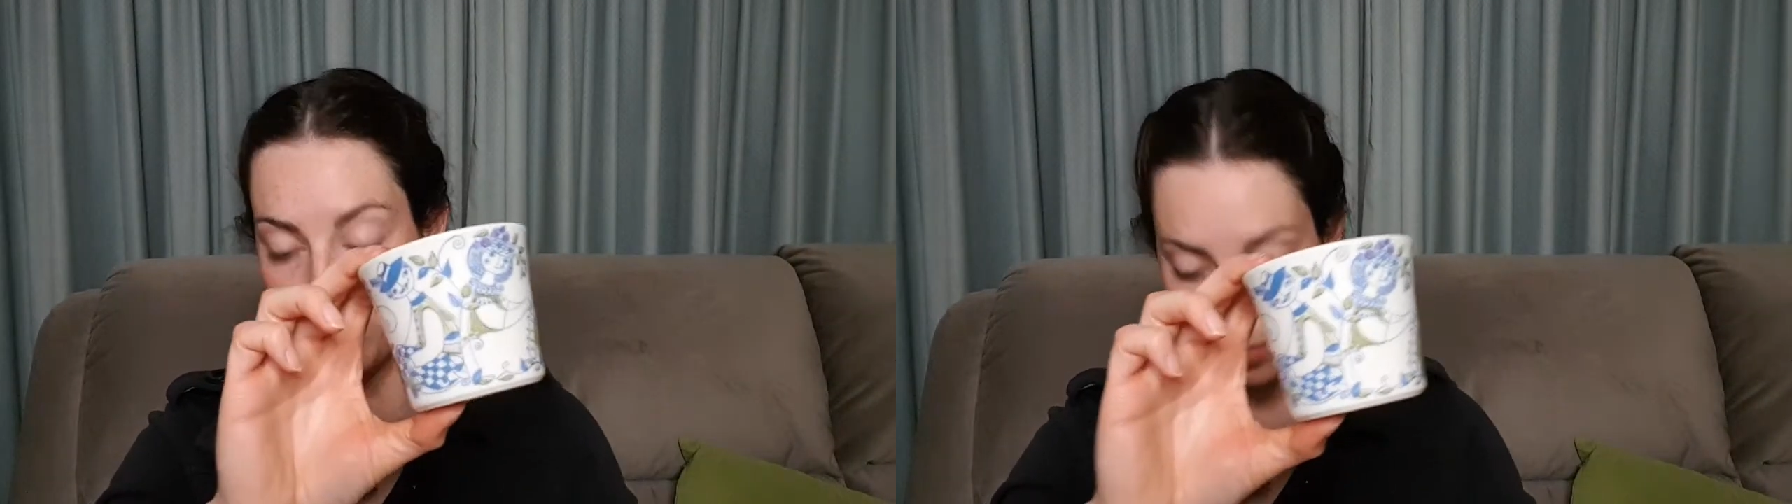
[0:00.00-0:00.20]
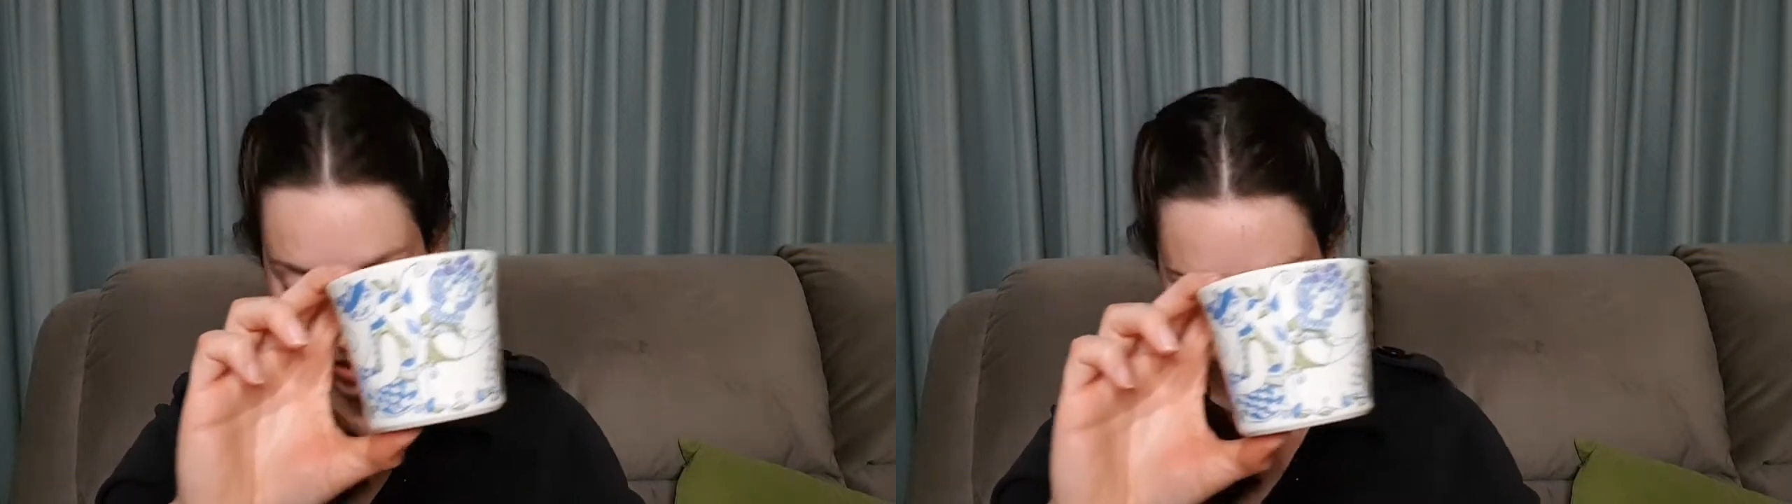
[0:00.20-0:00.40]

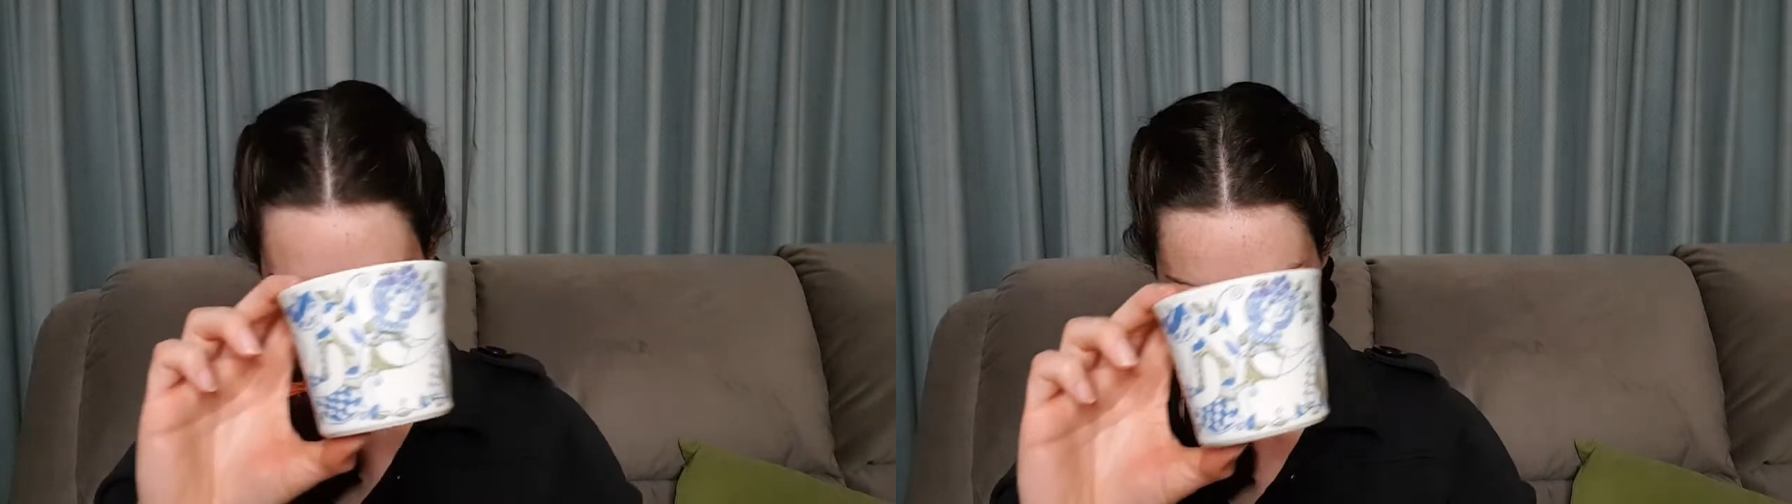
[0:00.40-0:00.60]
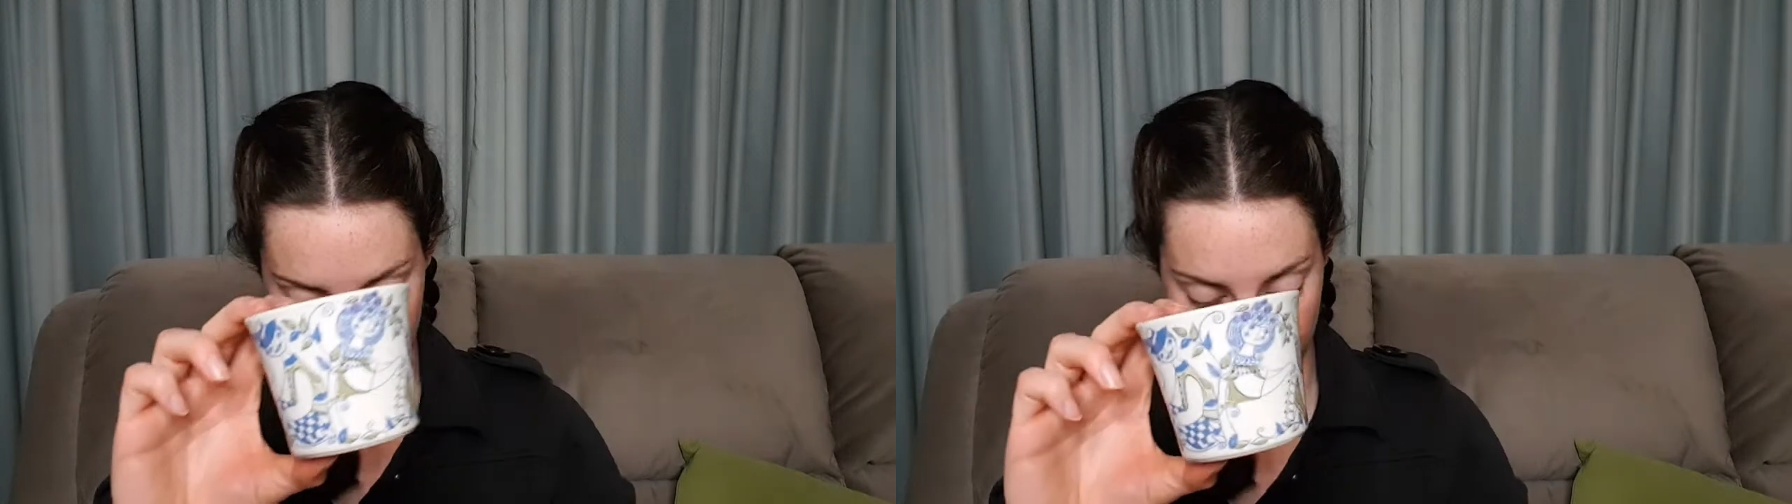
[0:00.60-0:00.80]

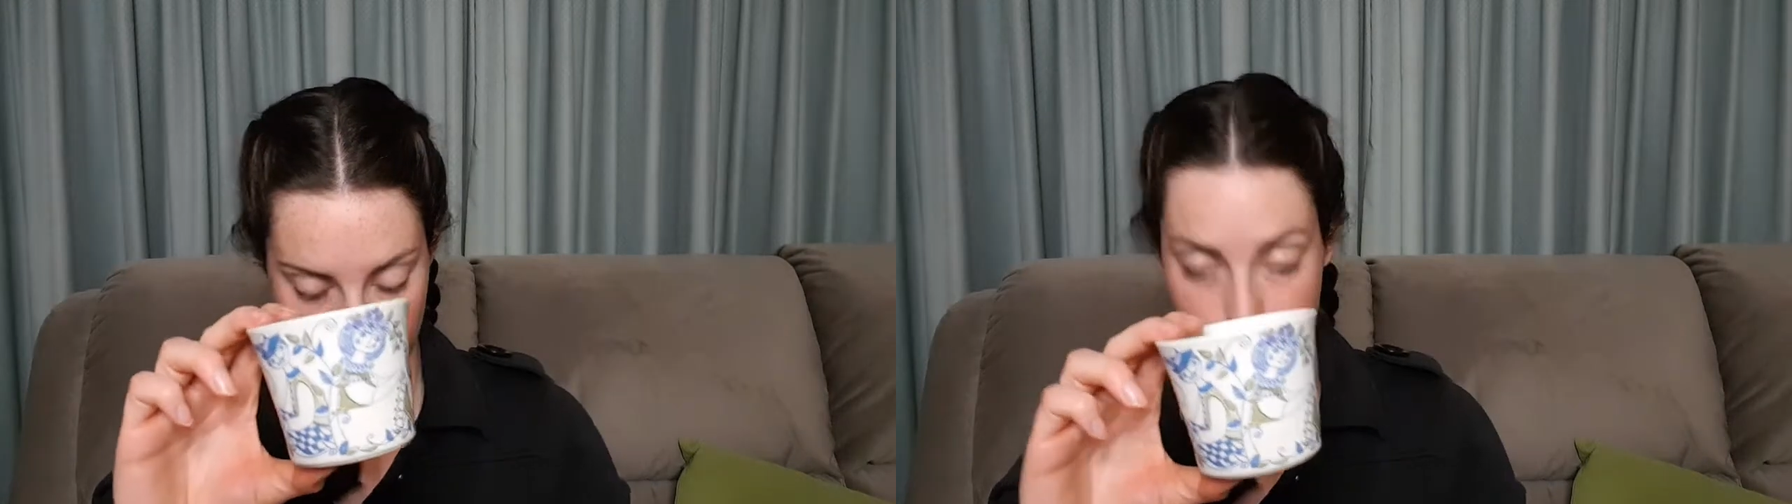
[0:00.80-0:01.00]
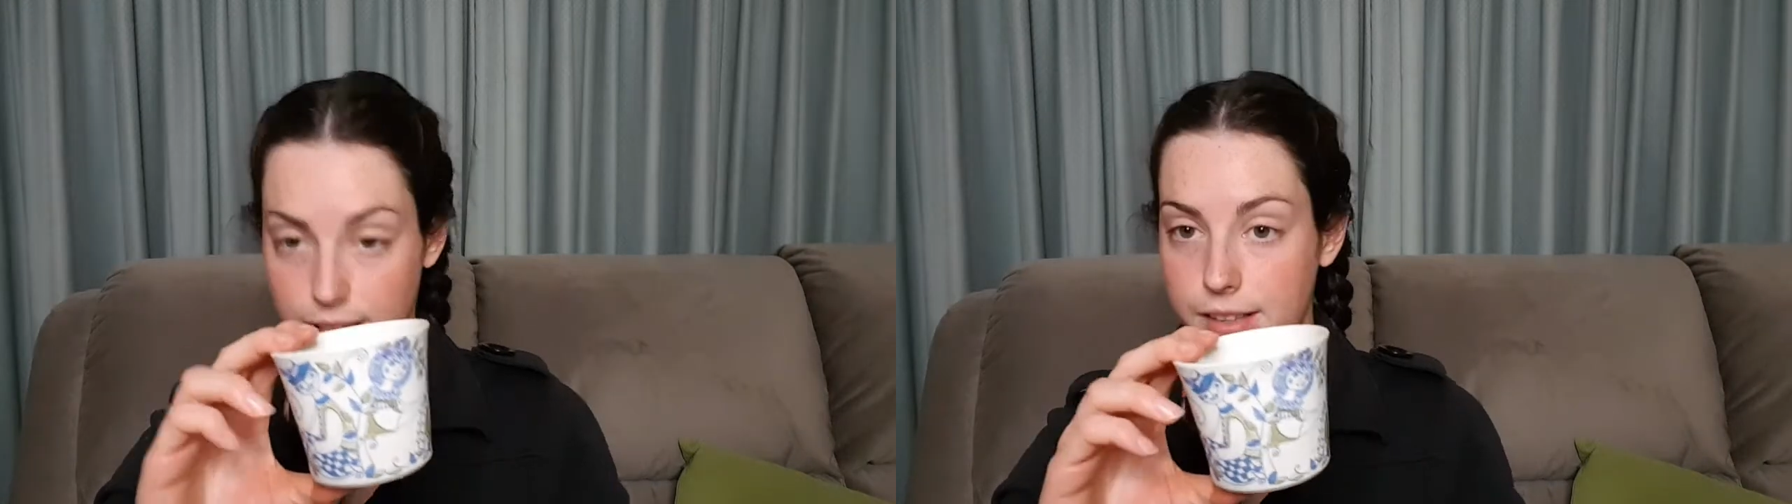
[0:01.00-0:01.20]
one
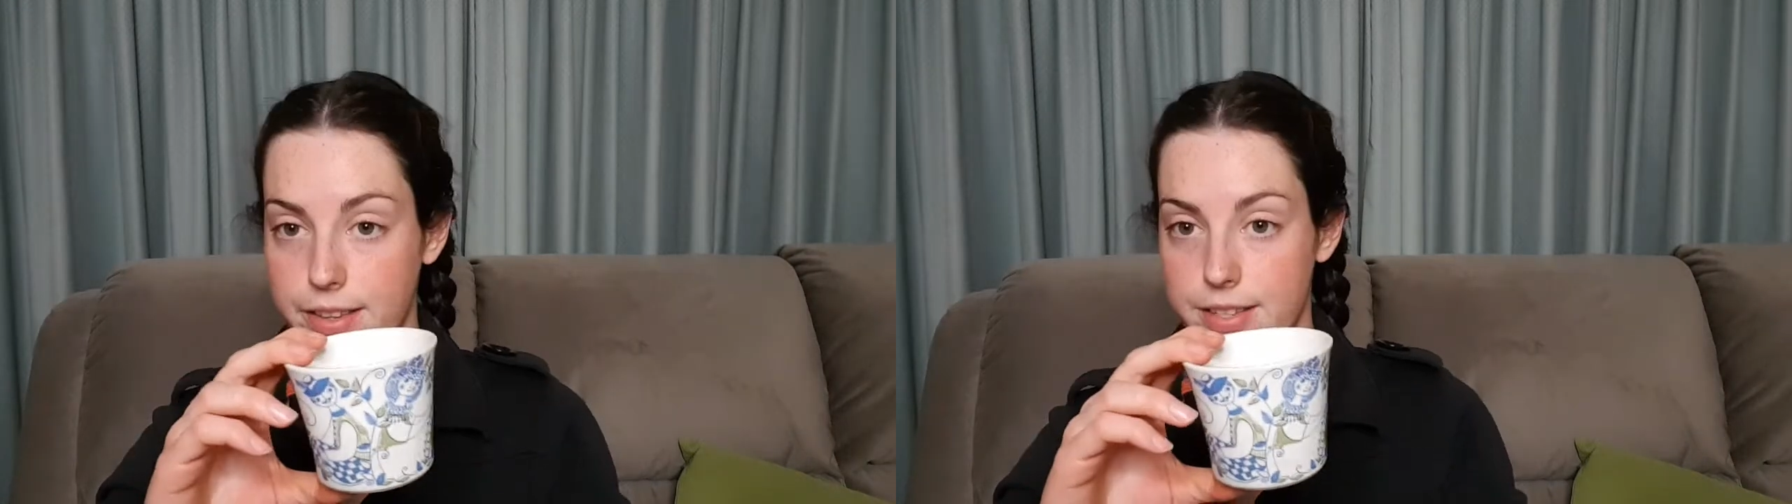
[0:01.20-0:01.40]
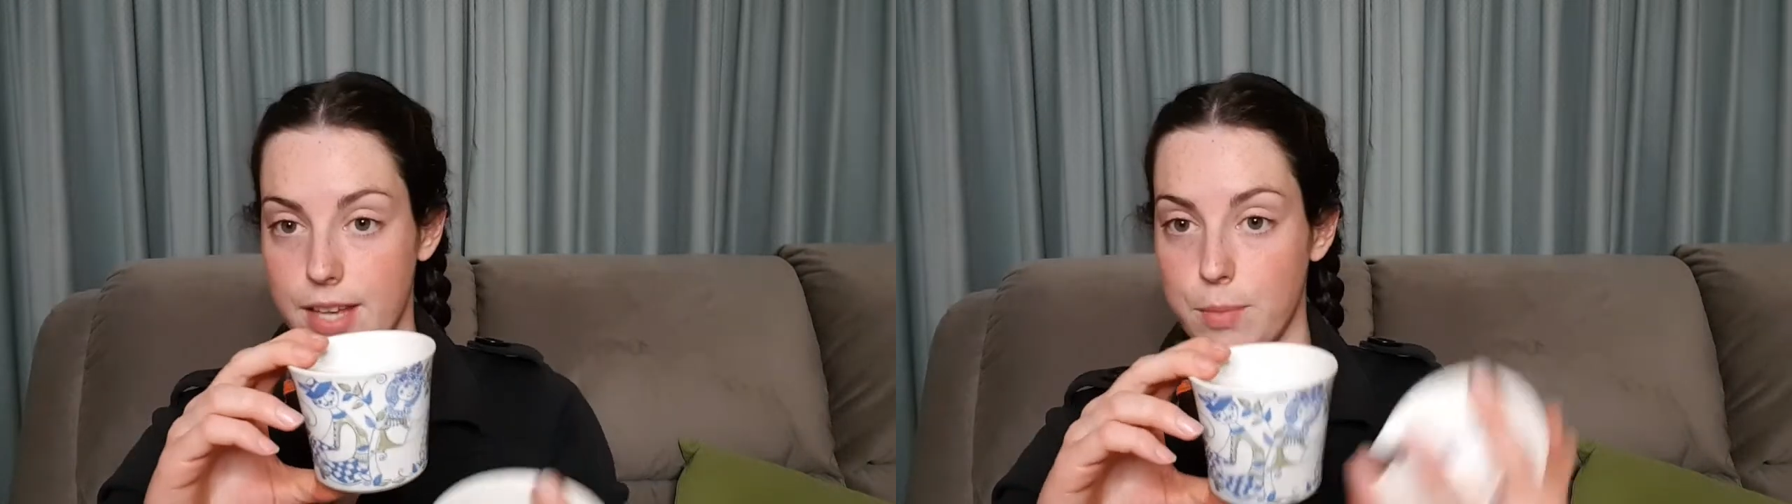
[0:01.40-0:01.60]
exactly
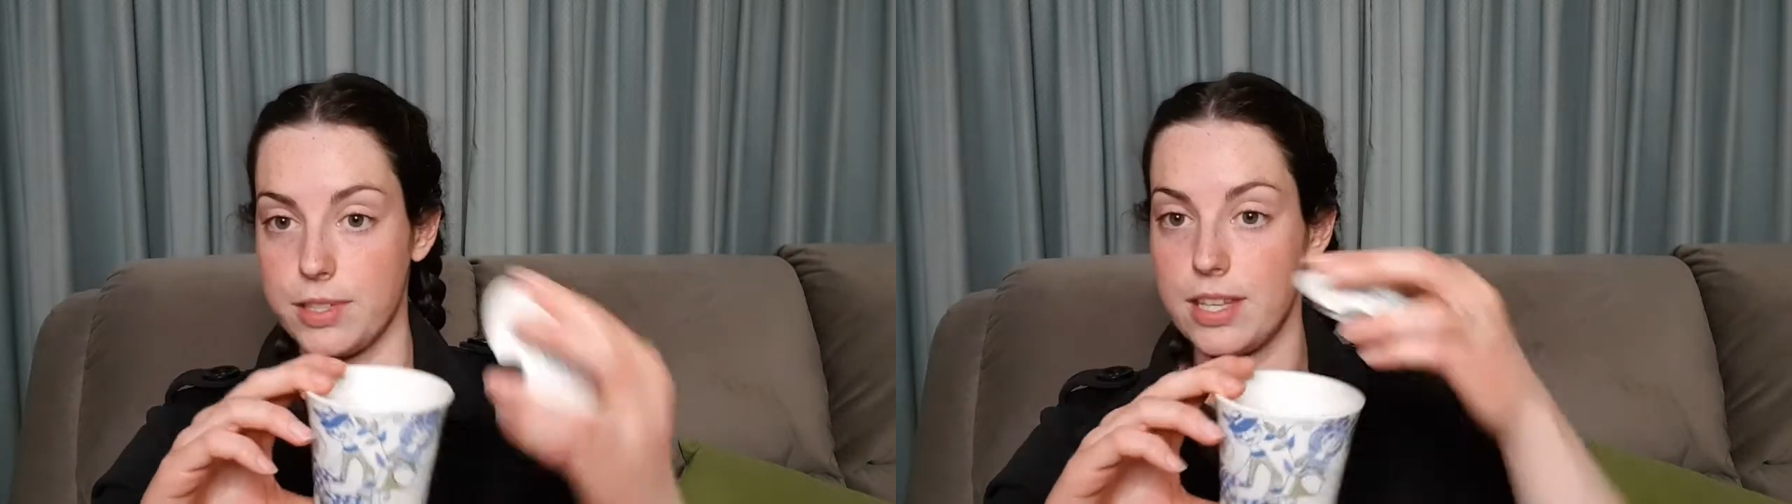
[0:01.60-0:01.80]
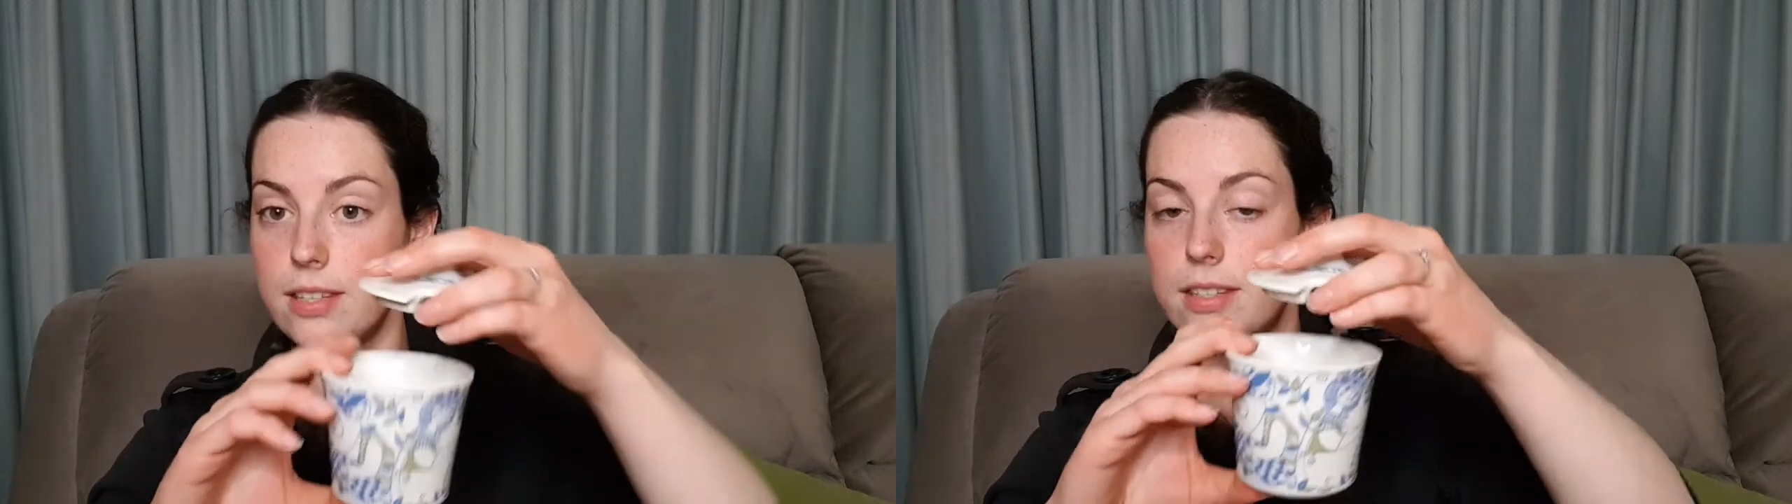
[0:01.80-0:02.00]
the same
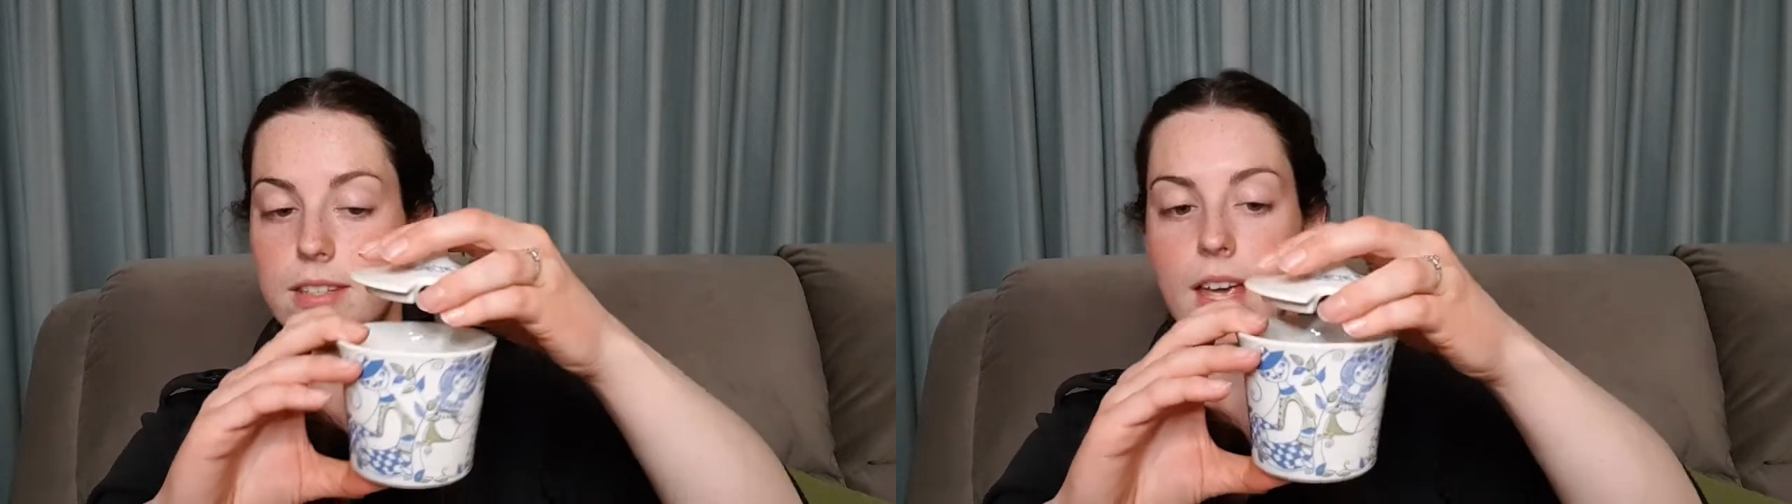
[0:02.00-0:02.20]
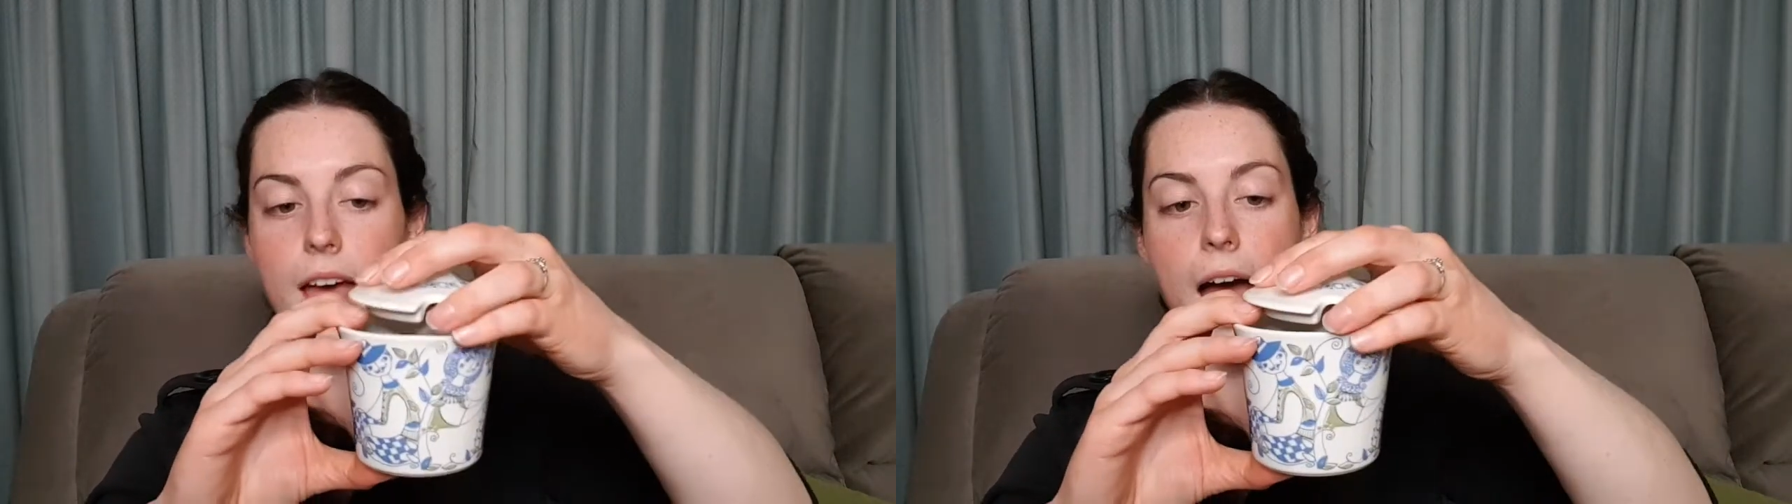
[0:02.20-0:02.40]
as this